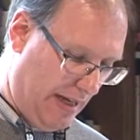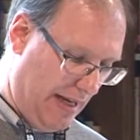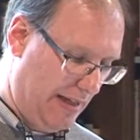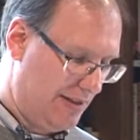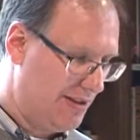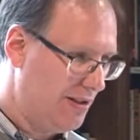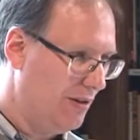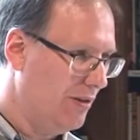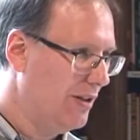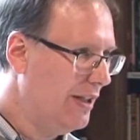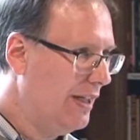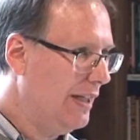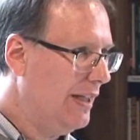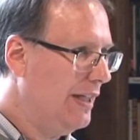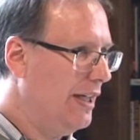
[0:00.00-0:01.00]
And so
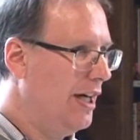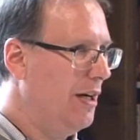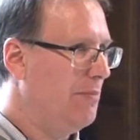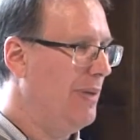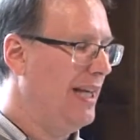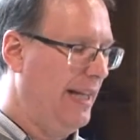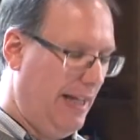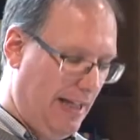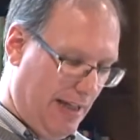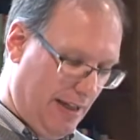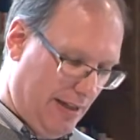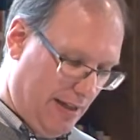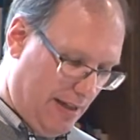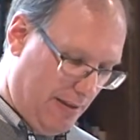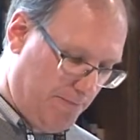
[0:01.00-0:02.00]
uh, my
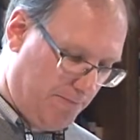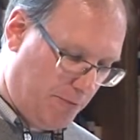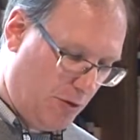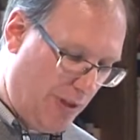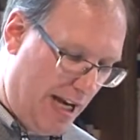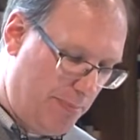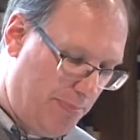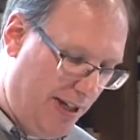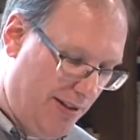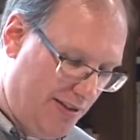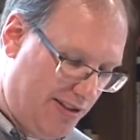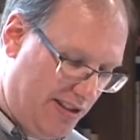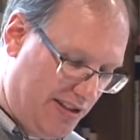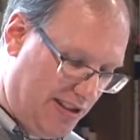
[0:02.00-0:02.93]
um, grandparents'